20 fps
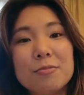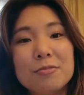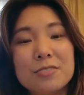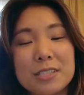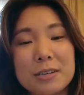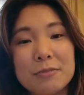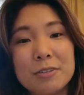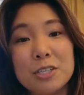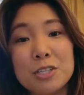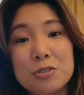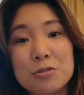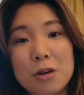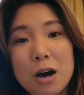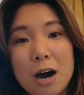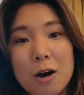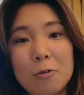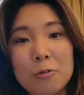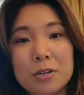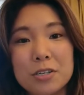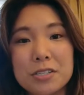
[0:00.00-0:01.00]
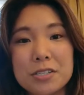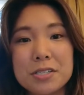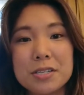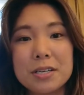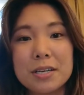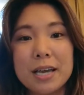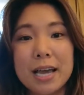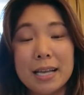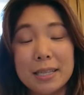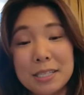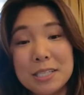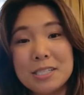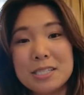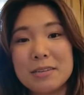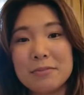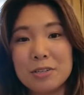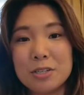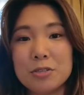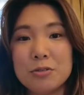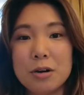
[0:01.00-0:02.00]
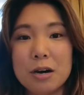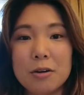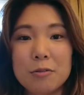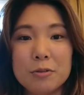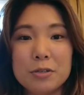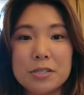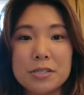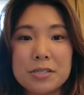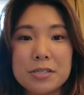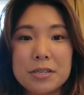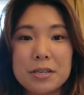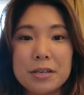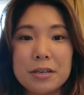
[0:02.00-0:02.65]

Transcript: 72 hours, at least 72 hours.